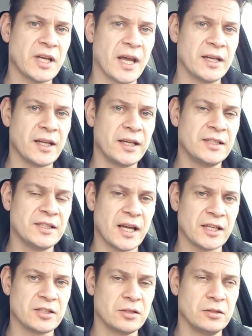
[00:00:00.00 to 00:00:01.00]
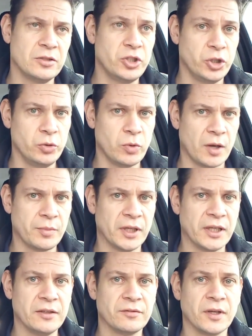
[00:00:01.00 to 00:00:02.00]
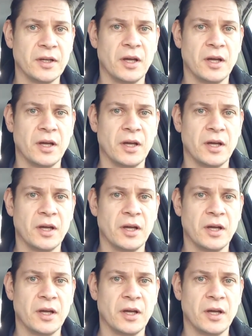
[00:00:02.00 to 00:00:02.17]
and a Sexton 2, I believe,